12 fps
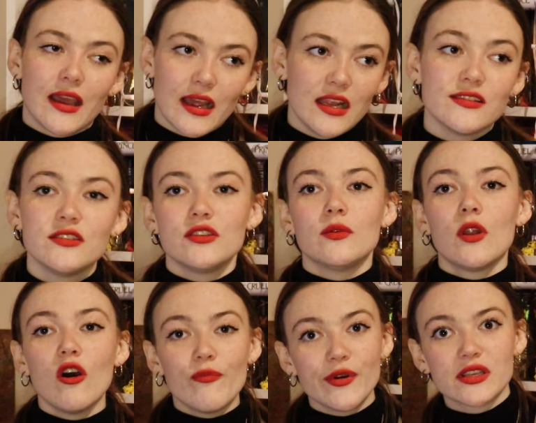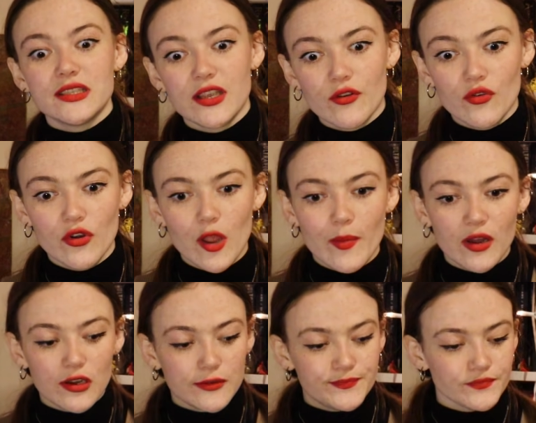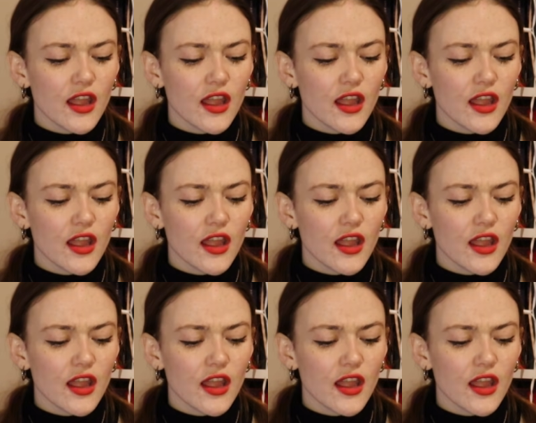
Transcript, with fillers: like I listen to a lot of books this year on audiobook.